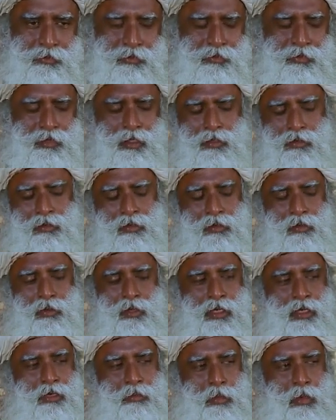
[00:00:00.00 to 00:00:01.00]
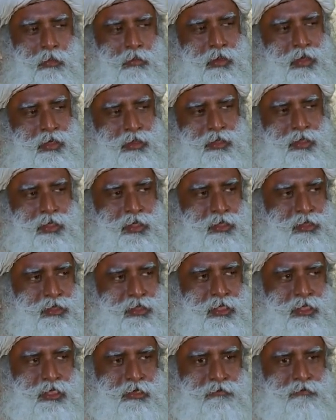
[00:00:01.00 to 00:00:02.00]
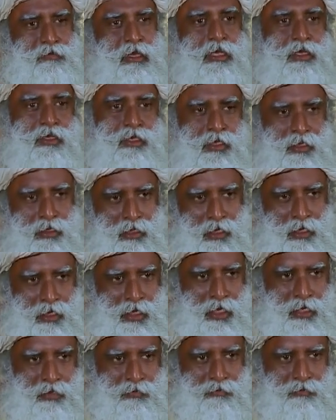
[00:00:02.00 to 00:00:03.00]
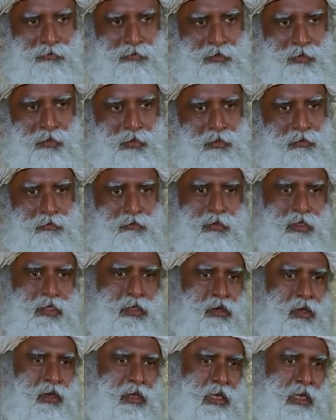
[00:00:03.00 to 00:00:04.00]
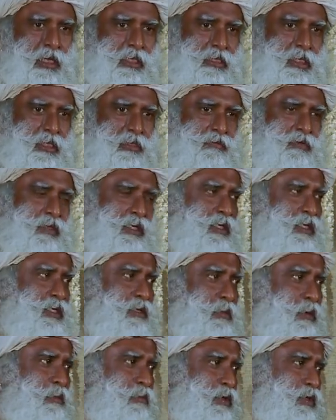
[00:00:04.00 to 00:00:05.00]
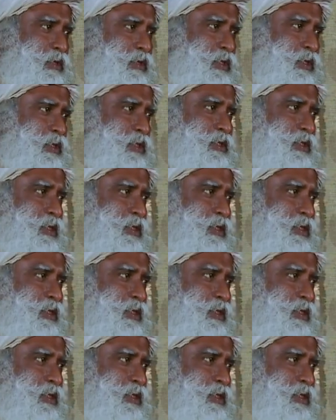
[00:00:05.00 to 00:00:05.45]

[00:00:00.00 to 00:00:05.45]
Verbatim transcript: They will only remember things that affected their life. We are not like that. We can remember things